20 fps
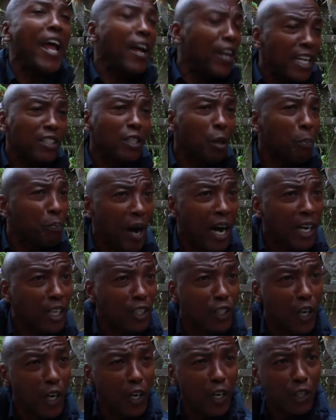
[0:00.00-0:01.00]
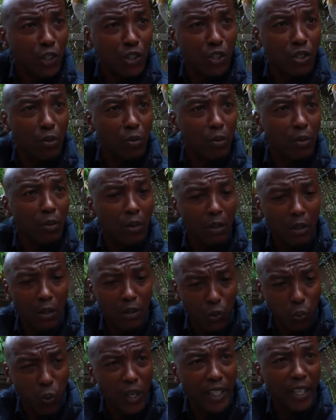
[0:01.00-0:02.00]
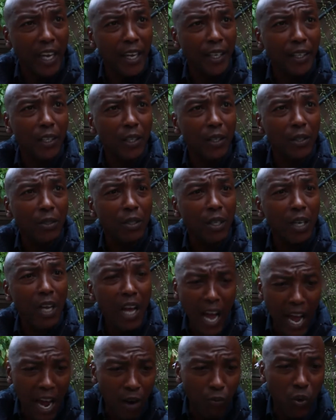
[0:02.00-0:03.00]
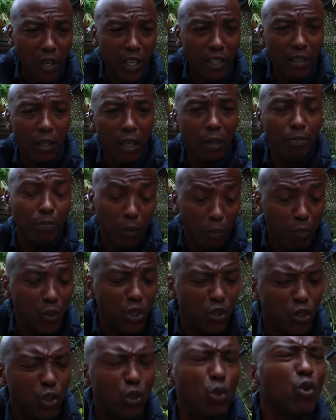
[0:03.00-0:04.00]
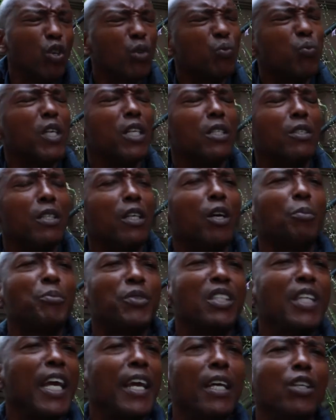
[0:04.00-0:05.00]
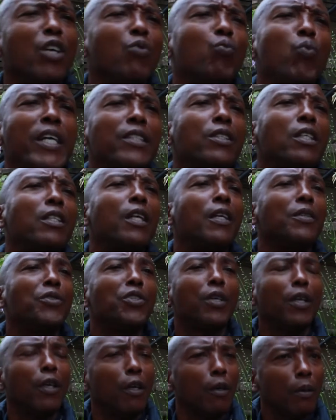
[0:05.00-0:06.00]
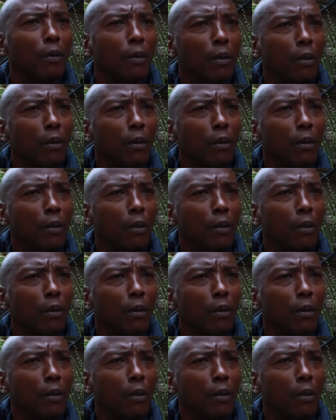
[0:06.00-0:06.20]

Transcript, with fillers: Now that's a pot of dung stew, is what that is. I run, a uh, Mr. Stewart runs an upstanding residential here.